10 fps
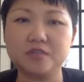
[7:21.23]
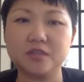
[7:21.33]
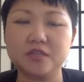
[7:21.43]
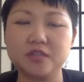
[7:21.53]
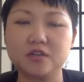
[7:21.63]

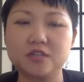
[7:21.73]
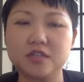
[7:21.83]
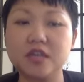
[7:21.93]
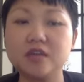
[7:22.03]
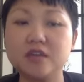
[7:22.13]
because there's a
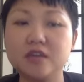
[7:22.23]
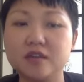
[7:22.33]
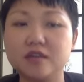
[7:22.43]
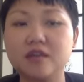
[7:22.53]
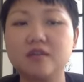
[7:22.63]

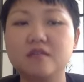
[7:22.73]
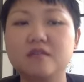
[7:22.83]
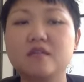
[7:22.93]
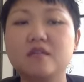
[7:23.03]
healing in